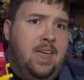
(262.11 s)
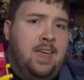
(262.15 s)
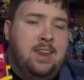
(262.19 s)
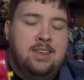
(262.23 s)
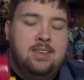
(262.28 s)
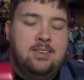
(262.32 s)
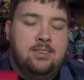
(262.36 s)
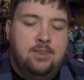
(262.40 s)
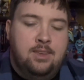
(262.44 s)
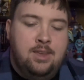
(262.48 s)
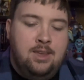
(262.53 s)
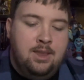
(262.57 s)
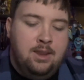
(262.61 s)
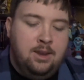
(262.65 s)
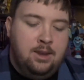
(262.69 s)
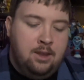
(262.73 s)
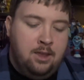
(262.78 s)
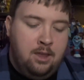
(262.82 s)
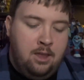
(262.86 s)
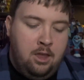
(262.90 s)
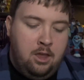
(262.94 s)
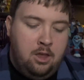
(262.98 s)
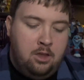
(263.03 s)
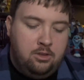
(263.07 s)
that he's
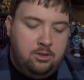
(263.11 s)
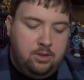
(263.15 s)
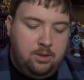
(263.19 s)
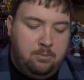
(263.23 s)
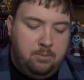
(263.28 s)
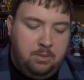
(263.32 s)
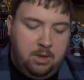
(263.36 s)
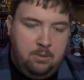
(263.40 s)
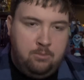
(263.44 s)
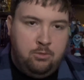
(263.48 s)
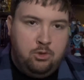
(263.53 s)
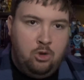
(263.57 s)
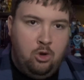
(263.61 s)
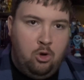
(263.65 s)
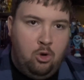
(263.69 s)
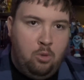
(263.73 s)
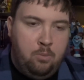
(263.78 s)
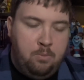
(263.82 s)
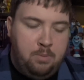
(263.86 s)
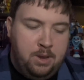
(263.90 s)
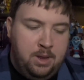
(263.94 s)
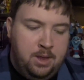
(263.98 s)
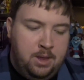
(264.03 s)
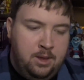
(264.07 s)
in. Sometimes you
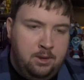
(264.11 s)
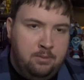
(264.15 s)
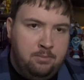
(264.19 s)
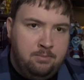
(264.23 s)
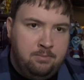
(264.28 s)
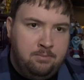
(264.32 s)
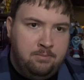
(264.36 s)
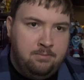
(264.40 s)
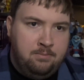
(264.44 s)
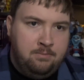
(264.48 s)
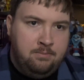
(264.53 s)
open it,